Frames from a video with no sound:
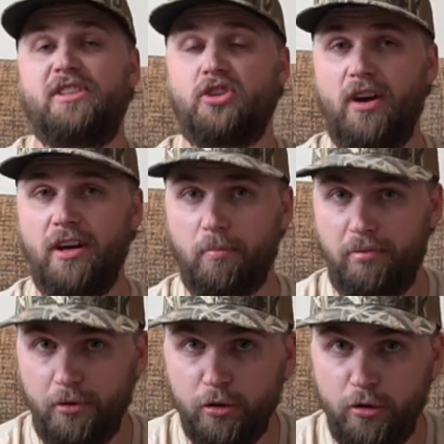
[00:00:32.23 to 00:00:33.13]
to try to
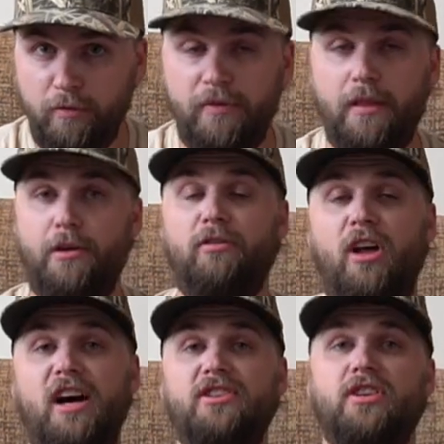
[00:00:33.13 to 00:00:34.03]
prove their
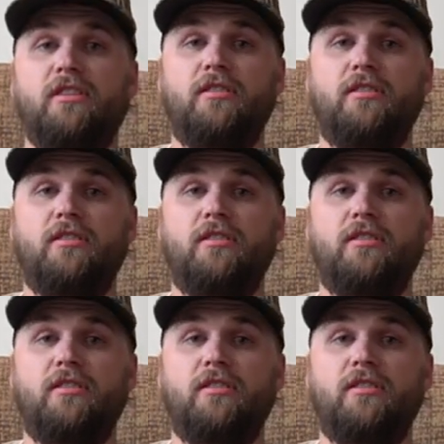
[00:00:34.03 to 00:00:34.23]
logic.